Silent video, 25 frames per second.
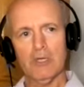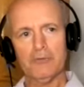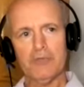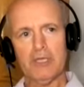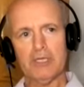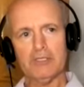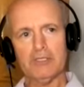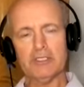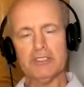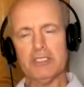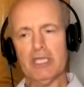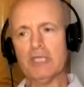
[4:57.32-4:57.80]

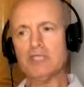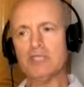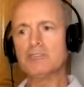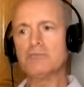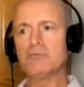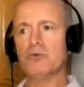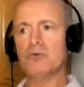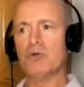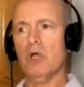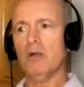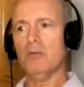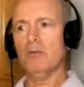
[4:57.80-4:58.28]
Then the next
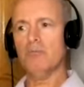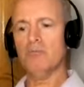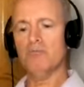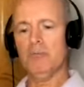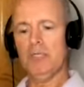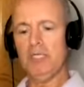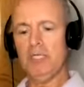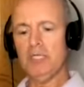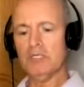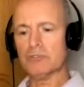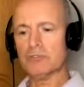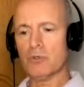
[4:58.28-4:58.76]

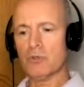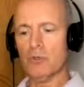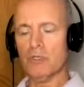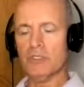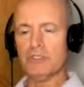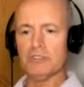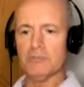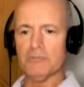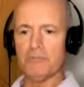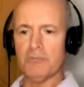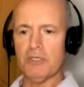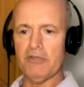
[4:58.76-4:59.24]
problem is
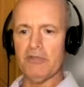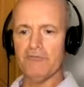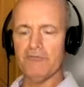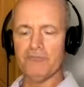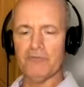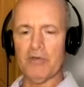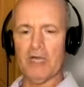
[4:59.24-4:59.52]
going to be